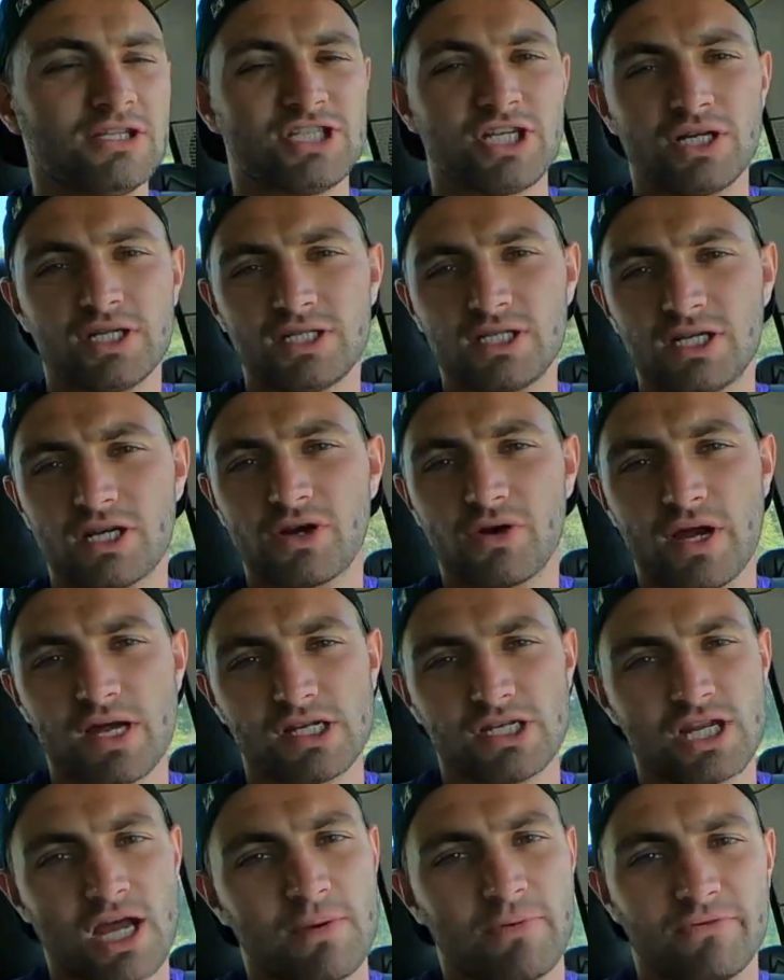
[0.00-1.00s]
Jared did a
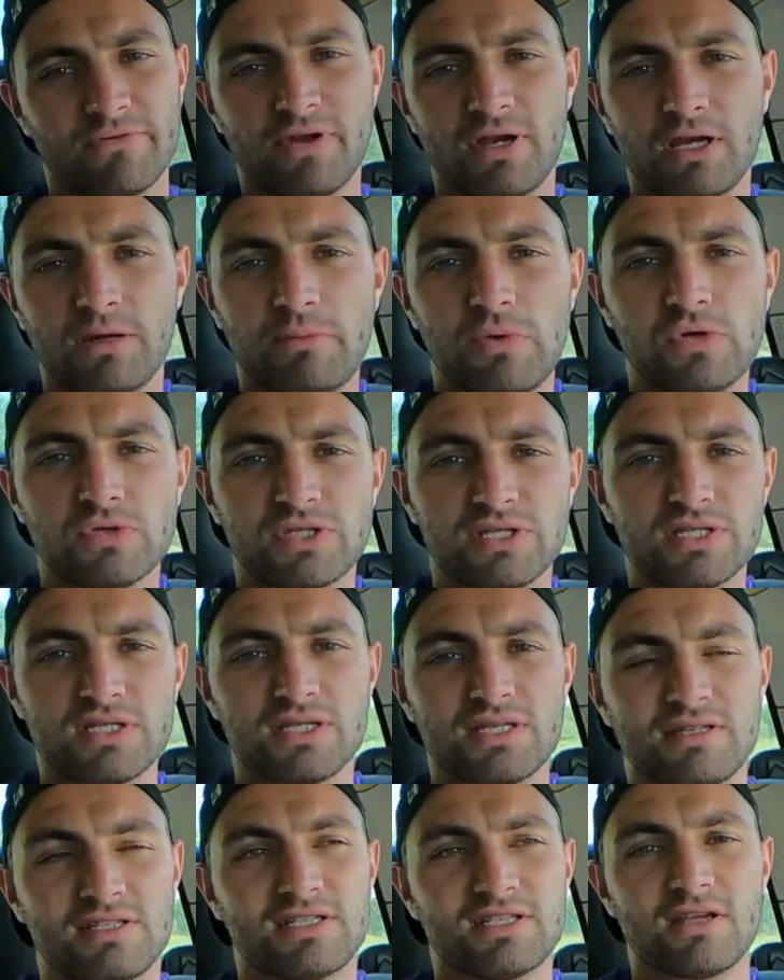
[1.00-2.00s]
great job of getting most of
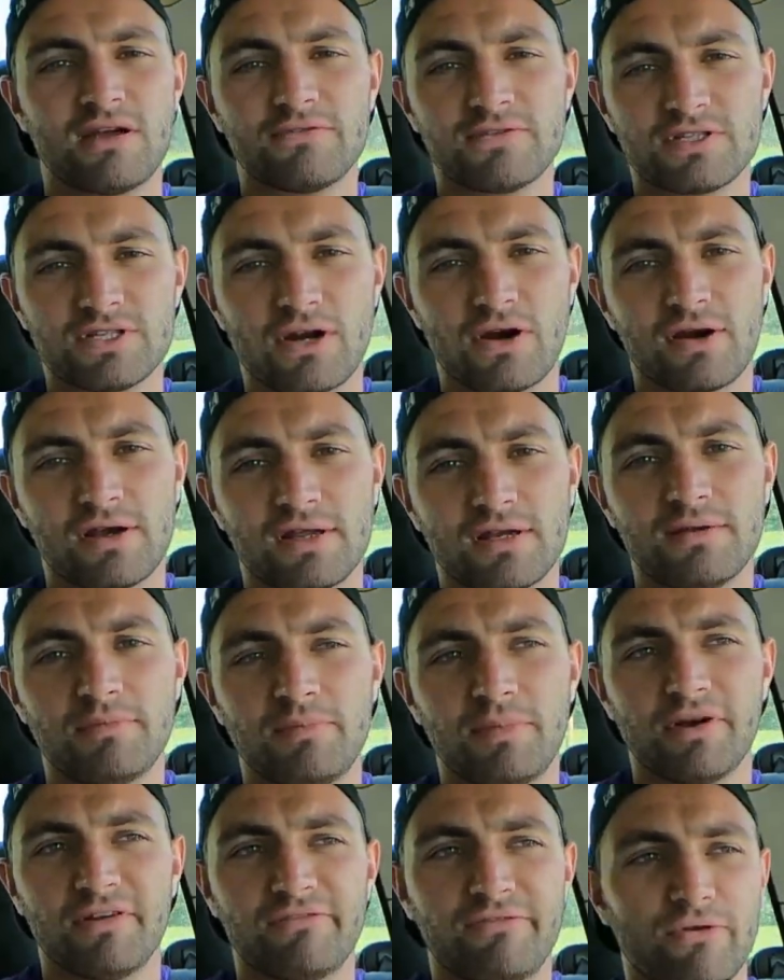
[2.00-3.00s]
this stuff started,
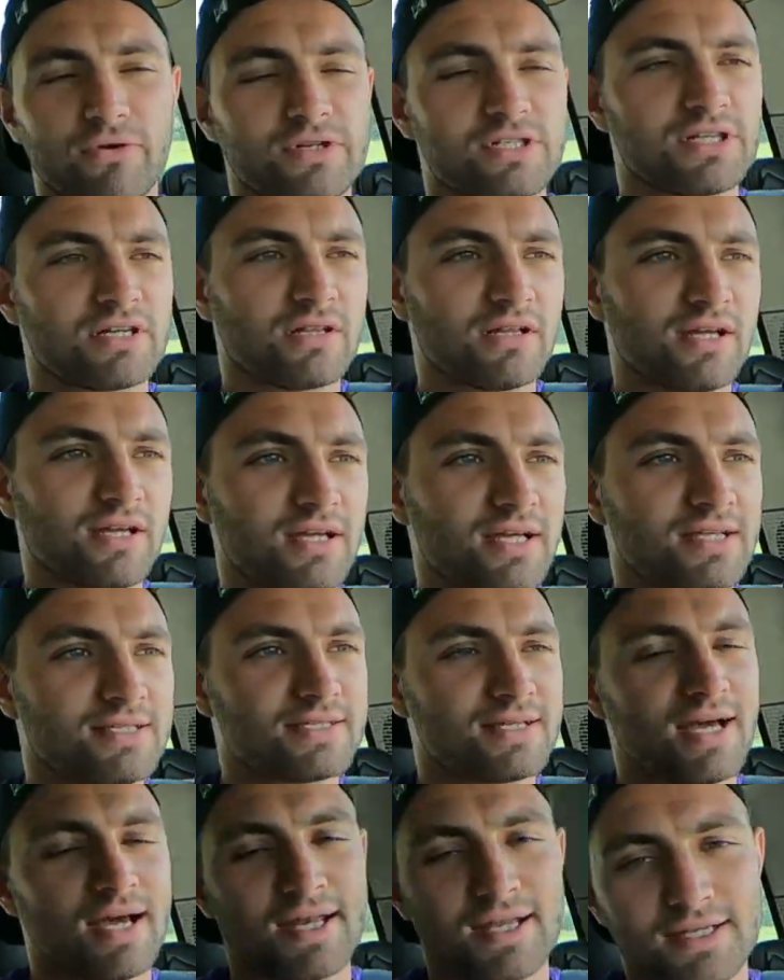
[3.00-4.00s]
but unfortunately
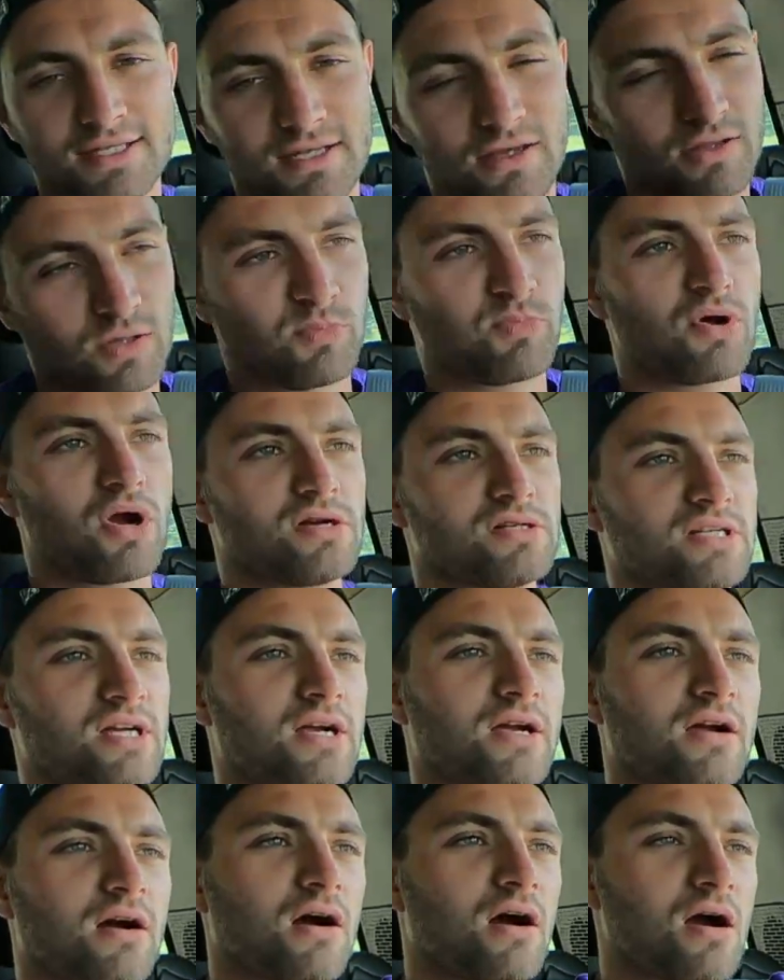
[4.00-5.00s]
he's got his other
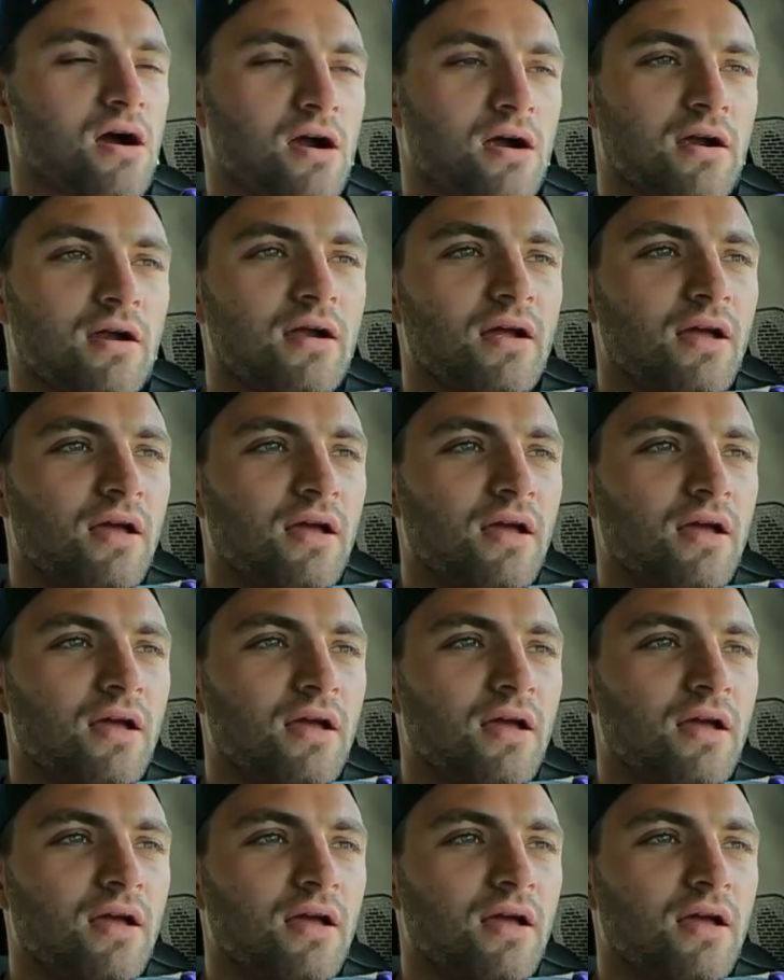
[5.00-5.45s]
project car